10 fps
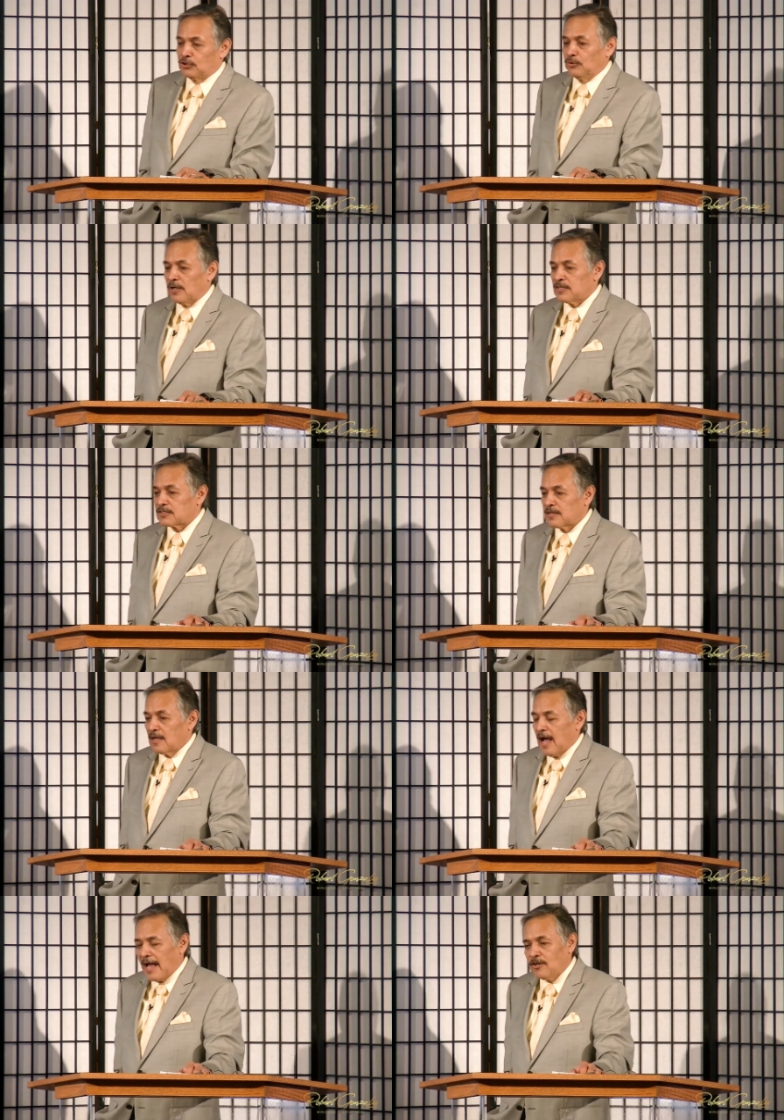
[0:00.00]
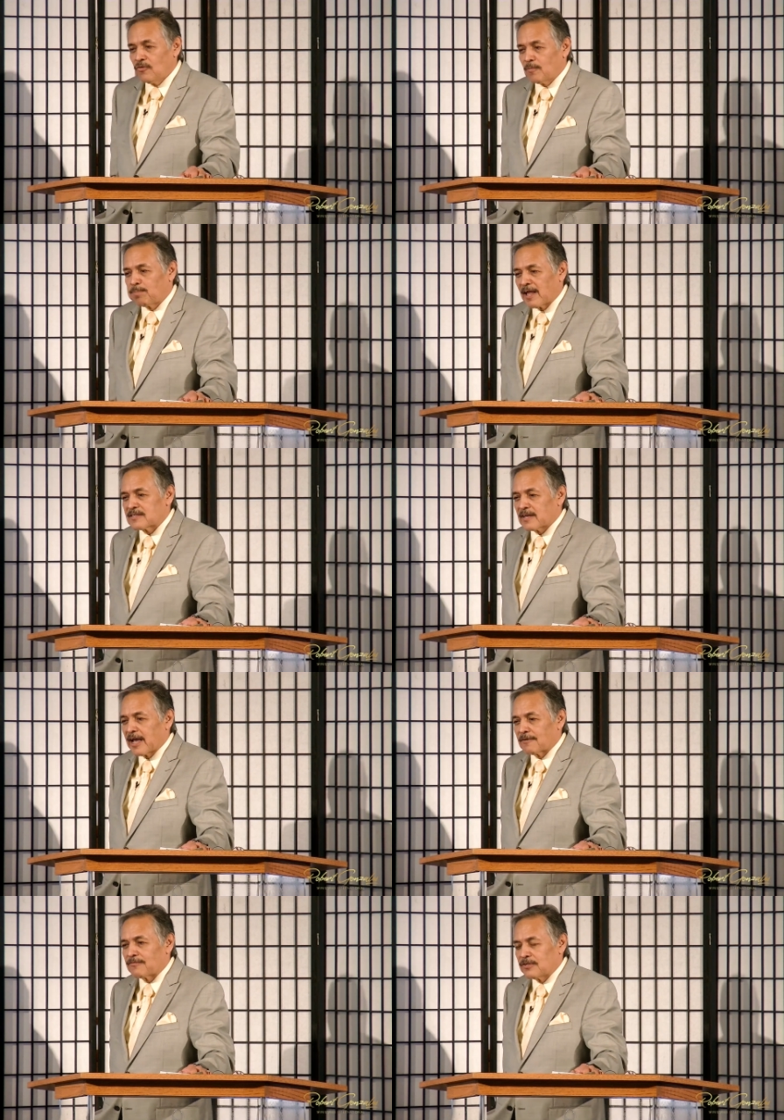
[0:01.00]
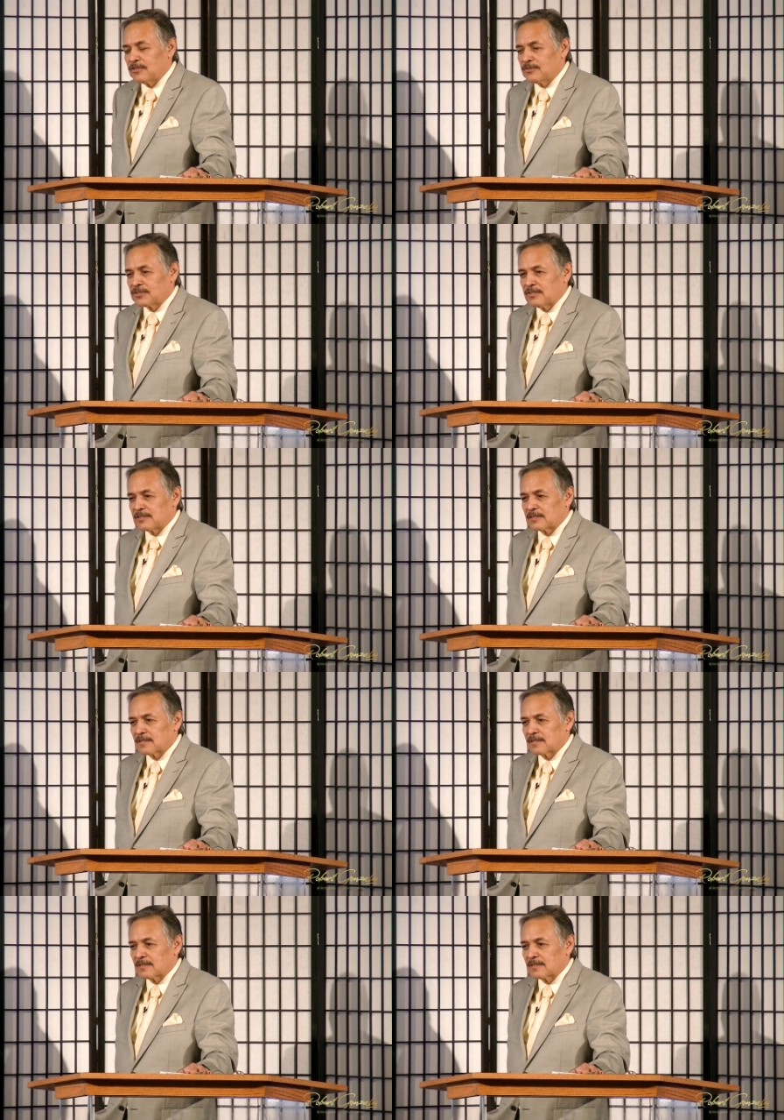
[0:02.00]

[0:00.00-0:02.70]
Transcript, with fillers: to us. I know the plans I have for you, church.